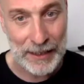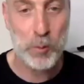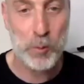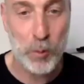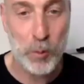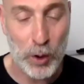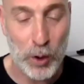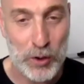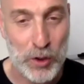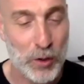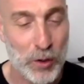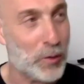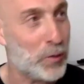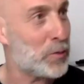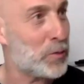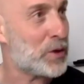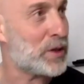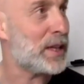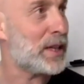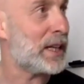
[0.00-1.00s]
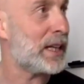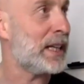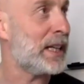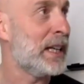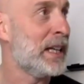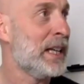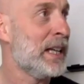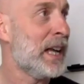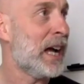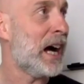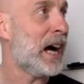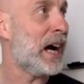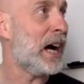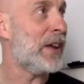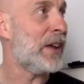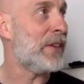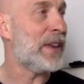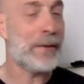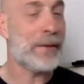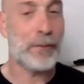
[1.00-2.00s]
Wattles, the
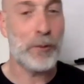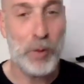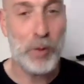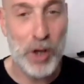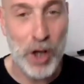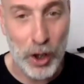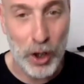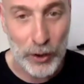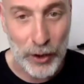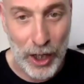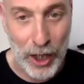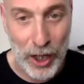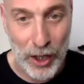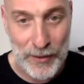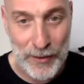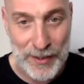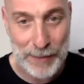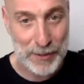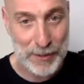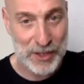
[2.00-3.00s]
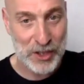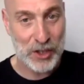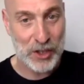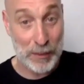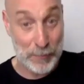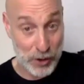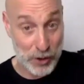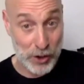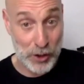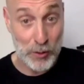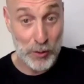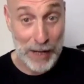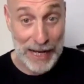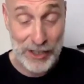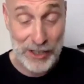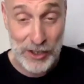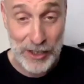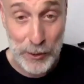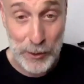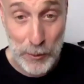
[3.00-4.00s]
Neville Goddards. It was you
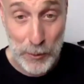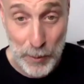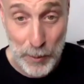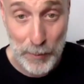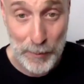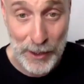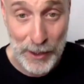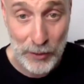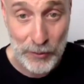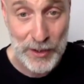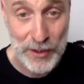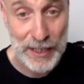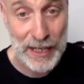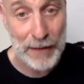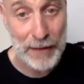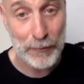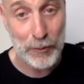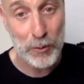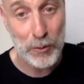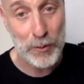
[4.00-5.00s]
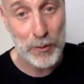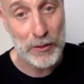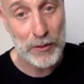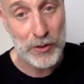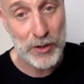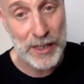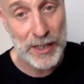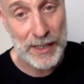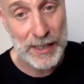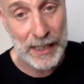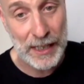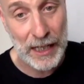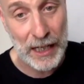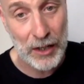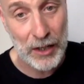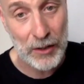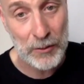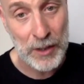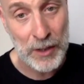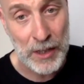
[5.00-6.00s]
actually who put me onto Neville all those years
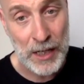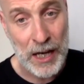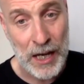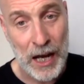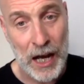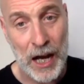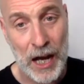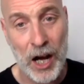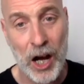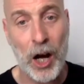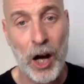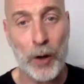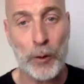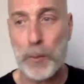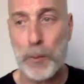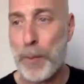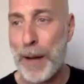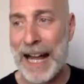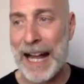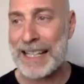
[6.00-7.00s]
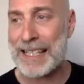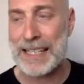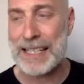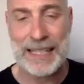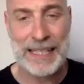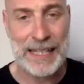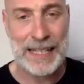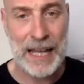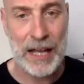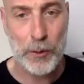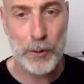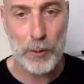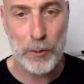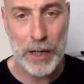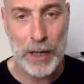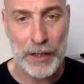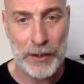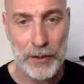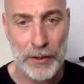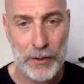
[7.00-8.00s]
ago. Arnold Patton is another
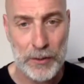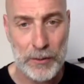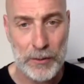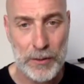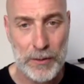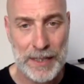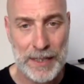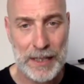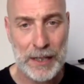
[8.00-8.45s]
one who is a